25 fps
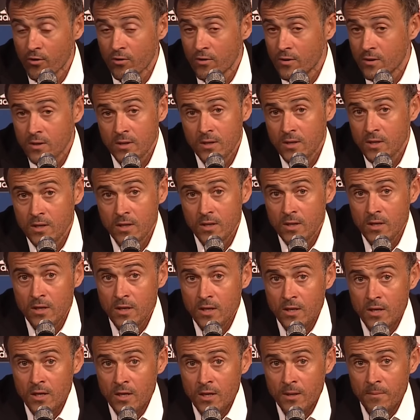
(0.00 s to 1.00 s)
For what
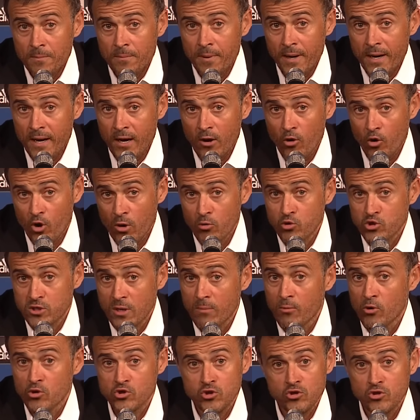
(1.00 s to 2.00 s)
we are looking for, we need
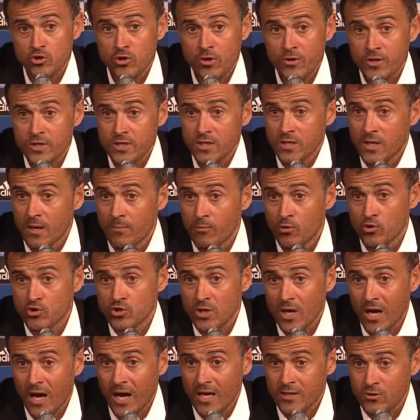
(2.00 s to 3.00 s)
the whole squad
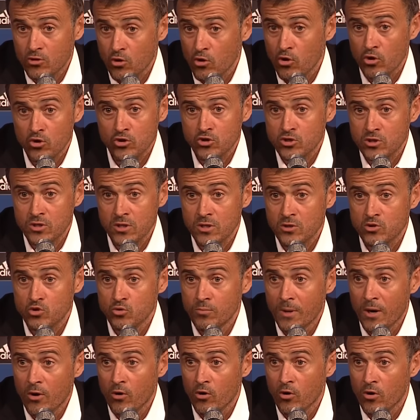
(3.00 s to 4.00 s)
in their
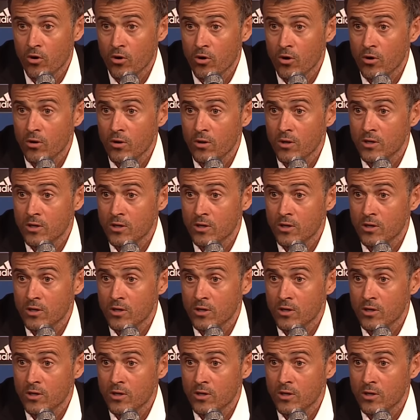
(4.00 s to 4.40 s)
best form.